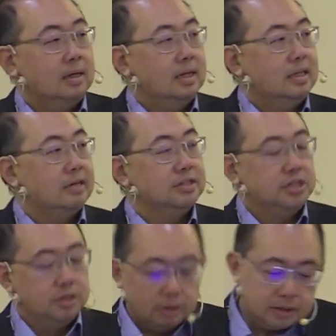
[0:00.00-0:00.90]
There is
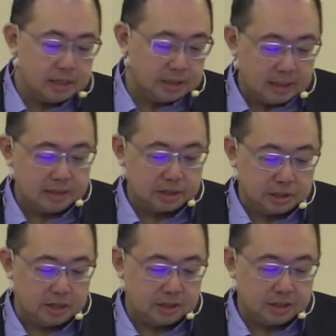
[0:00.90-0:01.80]
no such thing as a
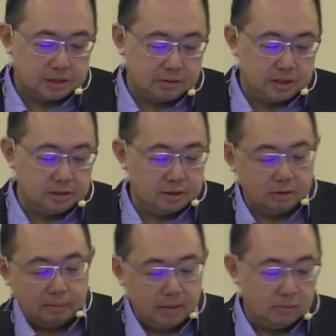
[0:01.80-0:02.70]
churchless Christian. Don't
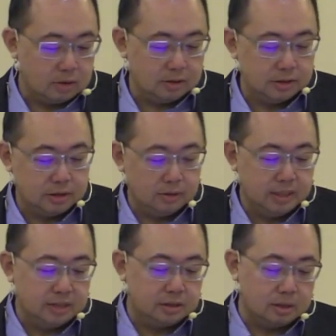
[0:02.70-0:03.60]
get me wrong, you don't
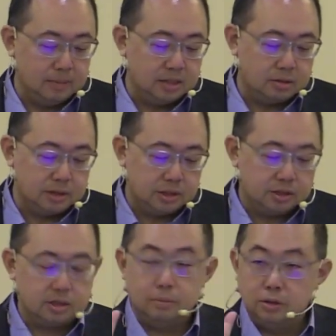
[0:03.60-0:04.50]
need to commit to a
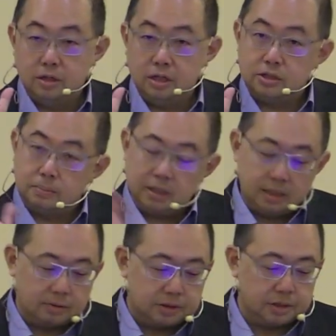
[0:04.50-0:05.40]
church community to be a
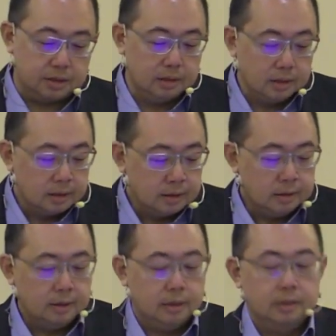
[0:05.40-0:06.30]
Christian.
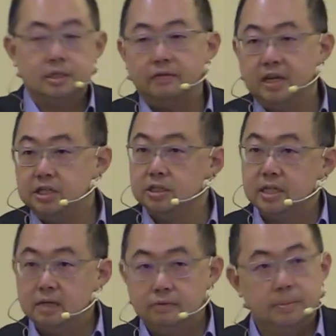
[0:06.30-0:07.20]
Salvation is
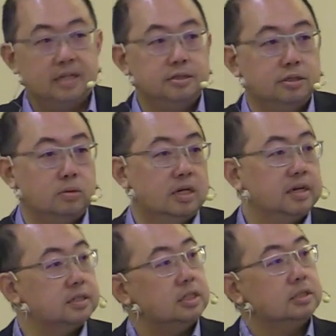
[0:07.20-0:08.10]
never based on your
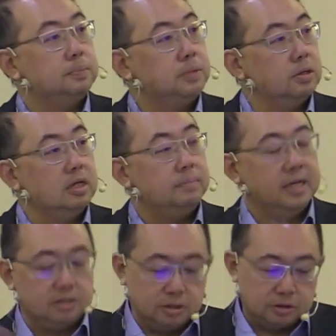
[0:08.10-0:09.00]
works. It's purely
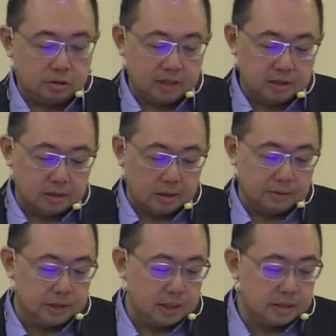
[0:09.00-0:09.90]
based on your trust in the
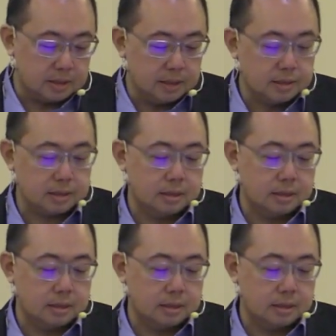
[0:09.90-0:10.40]
Lord Jesus.